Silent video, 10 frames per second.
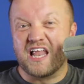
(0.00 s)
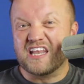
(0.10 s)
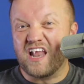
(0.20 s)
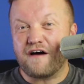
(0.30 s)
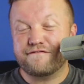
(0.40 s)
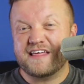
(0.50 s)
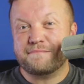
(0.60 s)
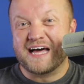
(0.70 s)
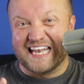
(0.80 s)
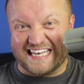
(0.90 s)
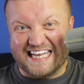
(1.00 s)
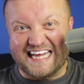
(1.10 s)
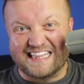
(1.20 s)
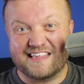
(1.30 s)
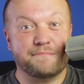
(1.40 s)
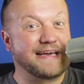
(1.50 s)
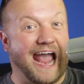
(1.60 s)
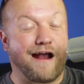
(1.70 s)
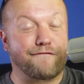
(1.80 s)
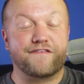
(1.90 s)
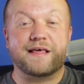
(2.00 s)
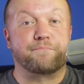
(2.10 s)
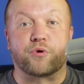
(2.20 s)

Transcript: love them, lead them, care for them,